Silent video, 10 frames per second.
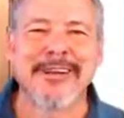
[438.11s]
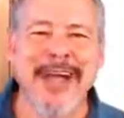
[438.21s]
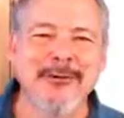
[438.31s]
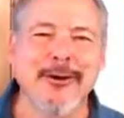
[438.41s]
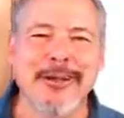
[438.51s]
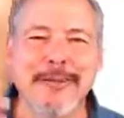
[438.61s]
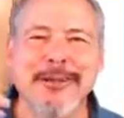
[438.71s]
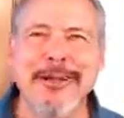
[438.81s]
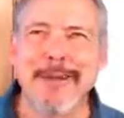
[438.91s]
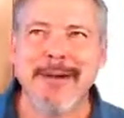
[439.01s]
I woke up
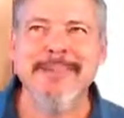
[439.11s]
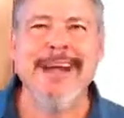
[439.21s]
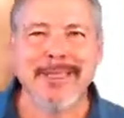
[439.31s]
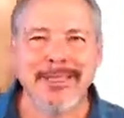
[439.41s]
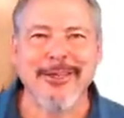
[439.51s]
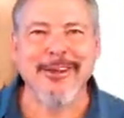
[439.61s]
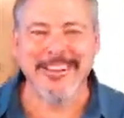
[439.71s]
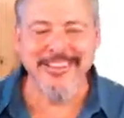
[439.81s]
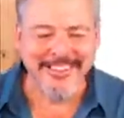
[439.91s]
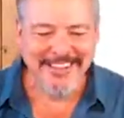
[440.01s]
at about
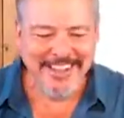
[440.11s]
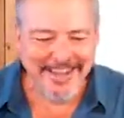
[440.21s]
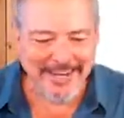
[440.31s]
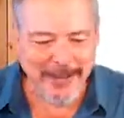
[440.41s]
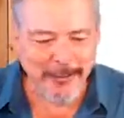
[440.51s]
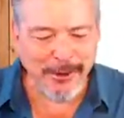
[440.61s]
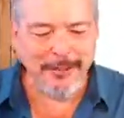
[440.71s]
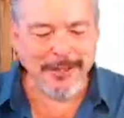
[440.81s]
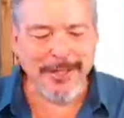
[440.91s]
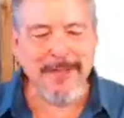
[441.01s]
9:30 and woke up
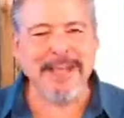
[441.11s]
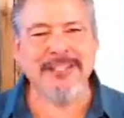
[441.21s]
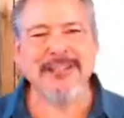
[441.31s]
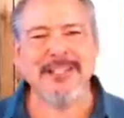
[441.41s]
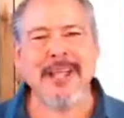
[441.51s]
to the messages.